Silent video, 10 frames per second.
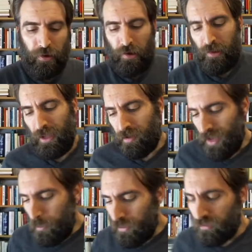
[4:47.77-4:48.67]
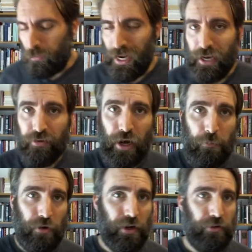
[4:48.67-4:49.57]
The example of Spain taught
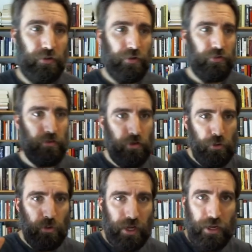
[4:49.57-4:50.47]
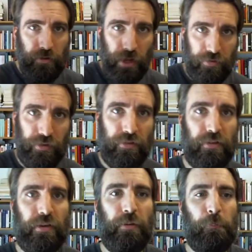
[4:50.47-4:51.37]
mercantilists two key
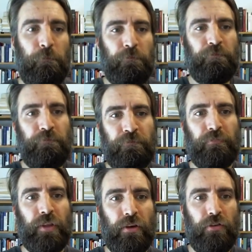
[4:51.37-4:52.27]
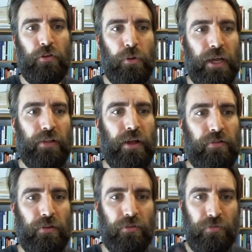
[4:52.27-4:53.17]
lessons. Two key
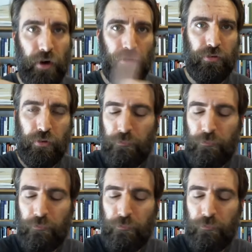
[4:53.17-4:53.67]
lessons. First,